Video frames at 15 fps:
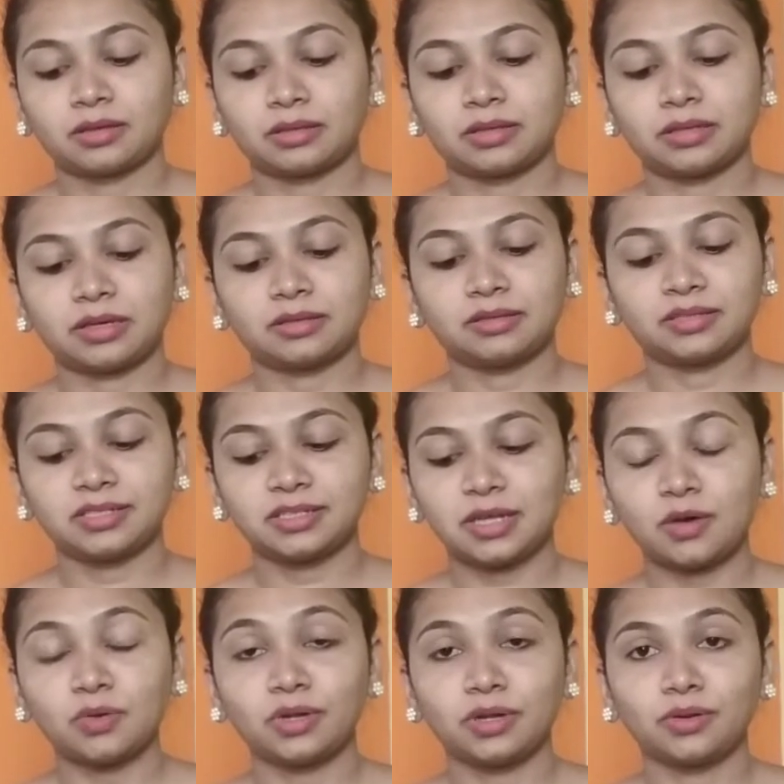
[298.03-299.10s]
Yeah, this
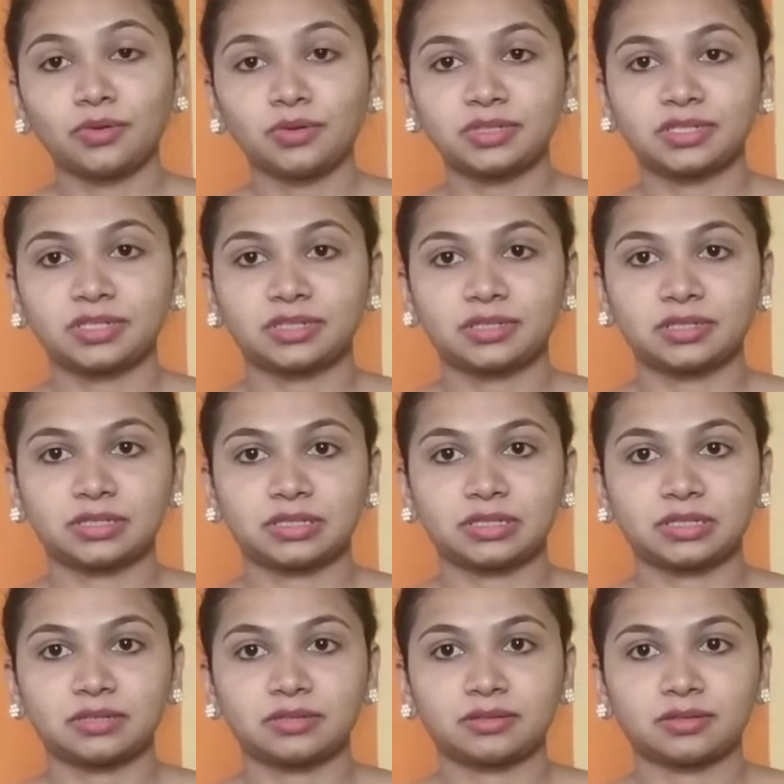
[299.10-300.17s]
is how it
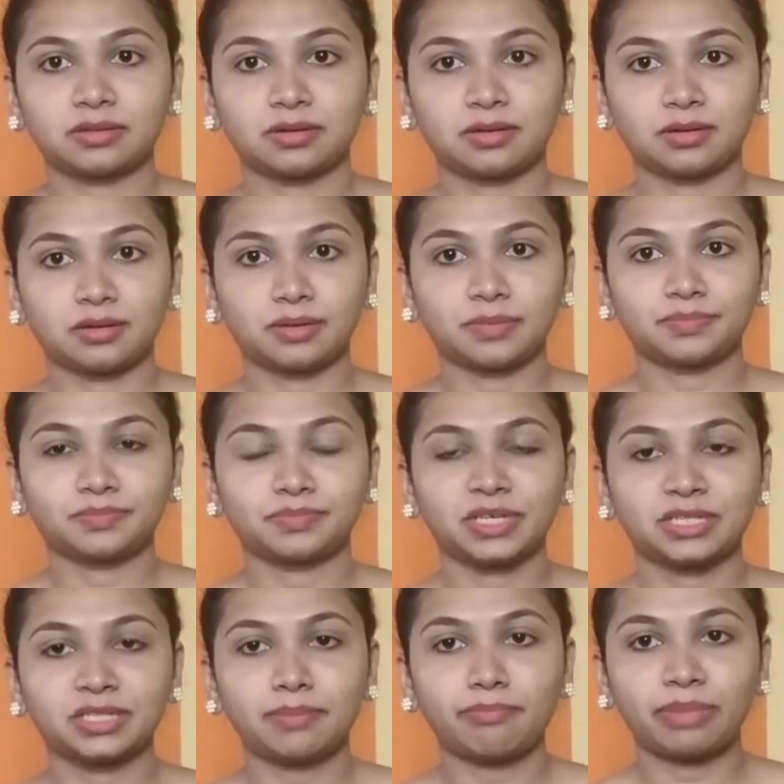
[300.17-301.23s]
looks
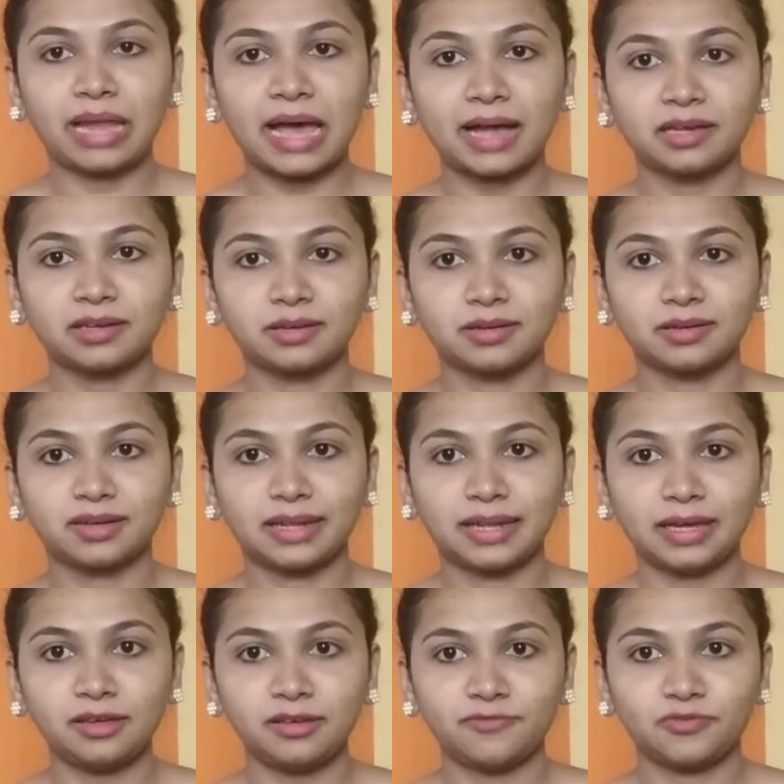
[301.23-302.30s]
It's a black
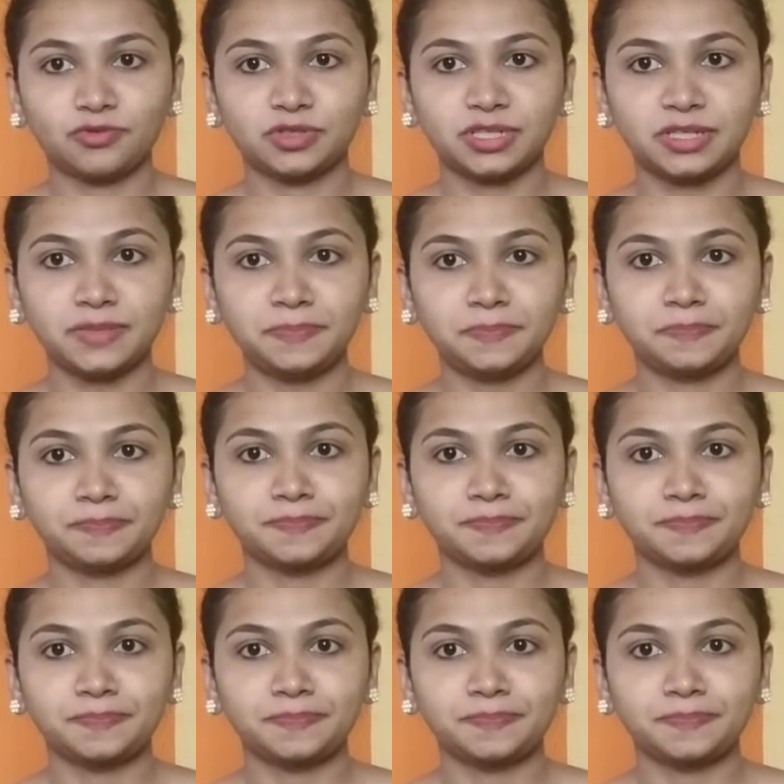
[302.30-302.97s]
clay, if you see.